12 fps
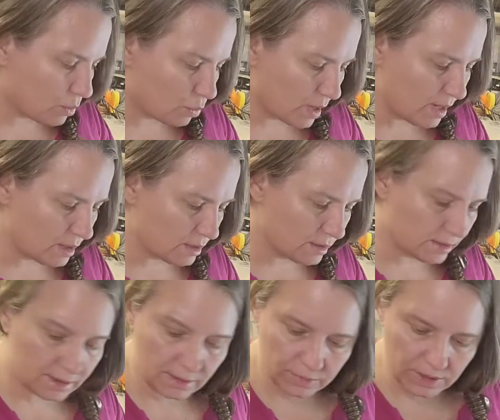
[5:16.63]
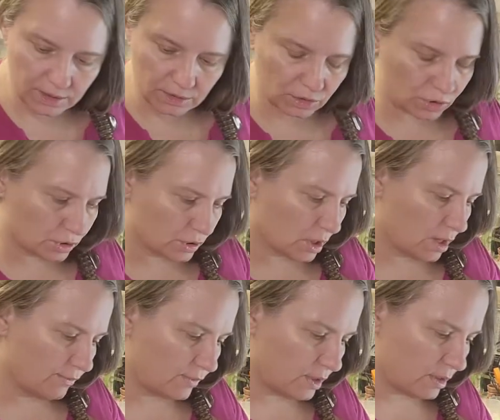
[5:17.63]
white seems like it's
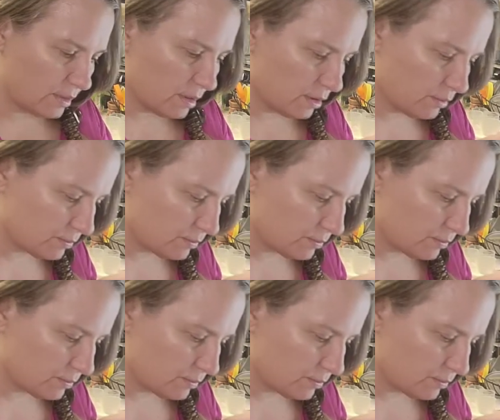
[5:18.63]
dissolving in there.